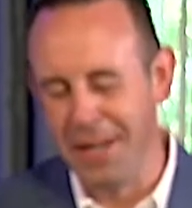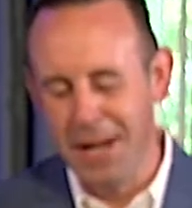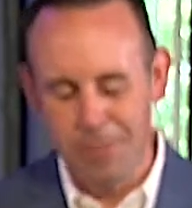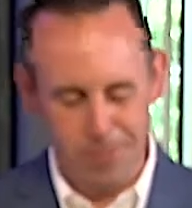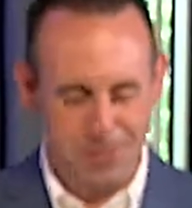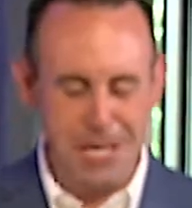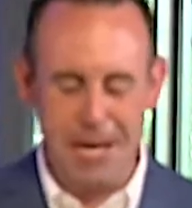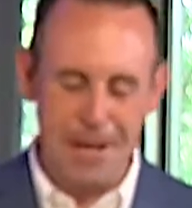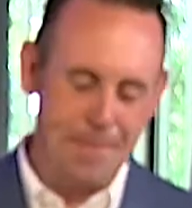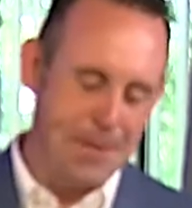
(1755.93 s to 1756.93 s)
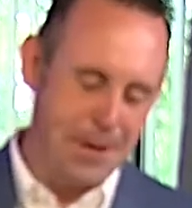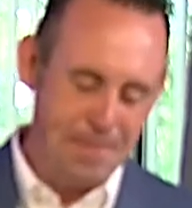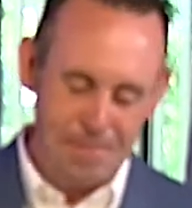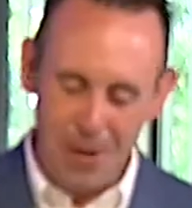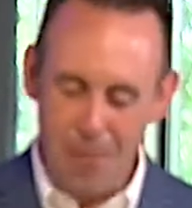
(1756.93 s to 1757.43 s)
And when we're setting up the
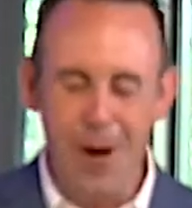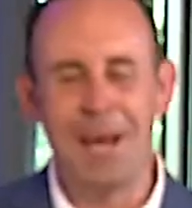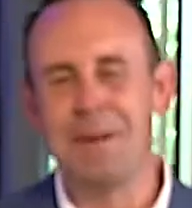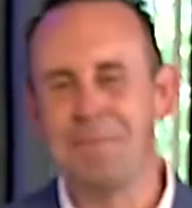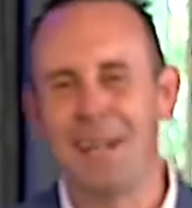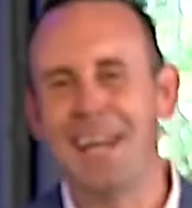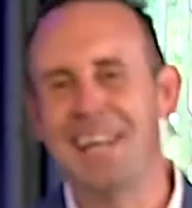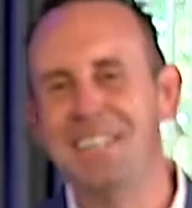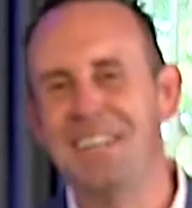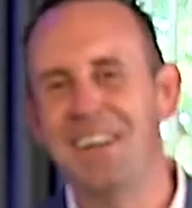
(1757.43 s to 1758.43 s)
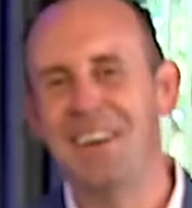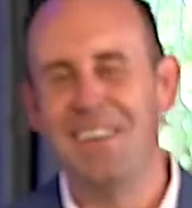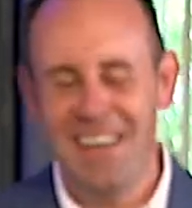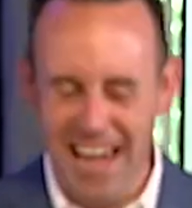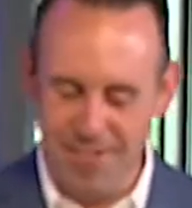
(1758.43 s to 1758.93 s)
wedding plans,
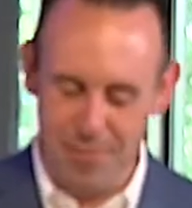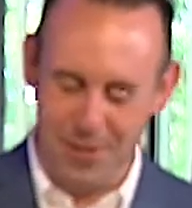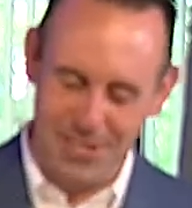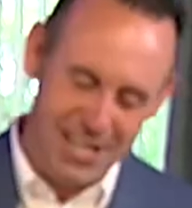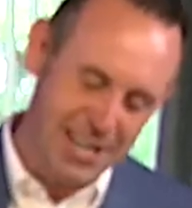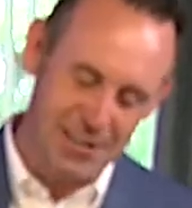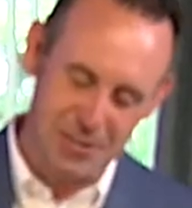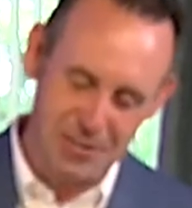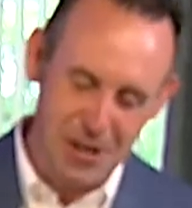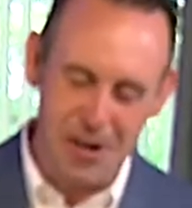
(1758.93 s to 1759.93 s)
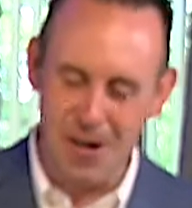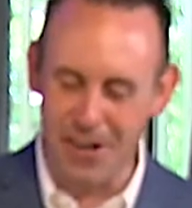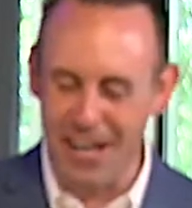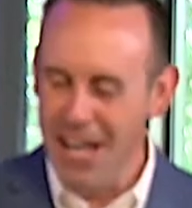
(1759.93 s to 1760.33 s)
you have the particular song.